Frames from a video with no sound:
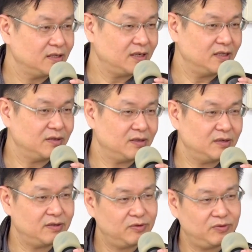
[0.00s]
and
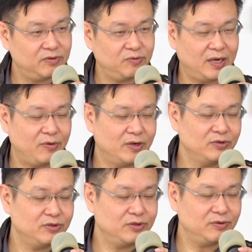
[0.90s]
I want
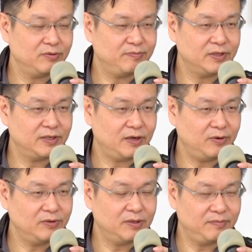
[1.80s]
you to put
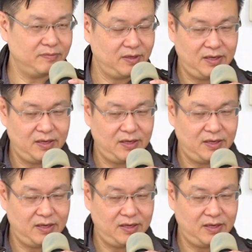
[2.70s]
all the